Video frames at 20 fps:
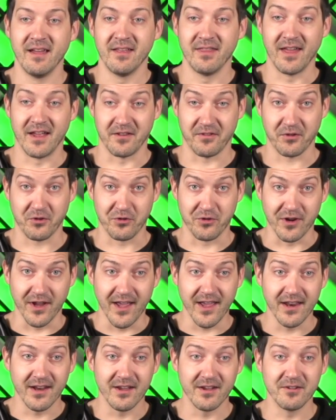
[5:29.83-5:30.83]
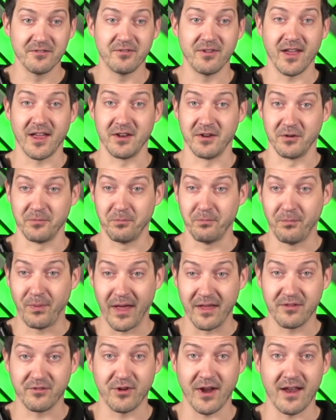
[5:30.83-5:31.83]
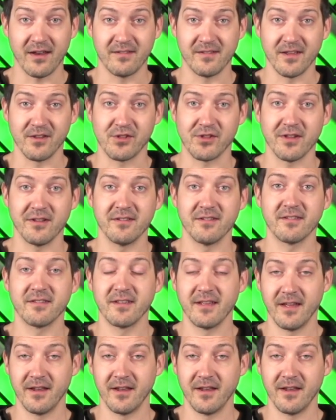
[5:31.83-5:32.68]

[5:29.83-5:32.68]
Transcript: that's creative and your best transitions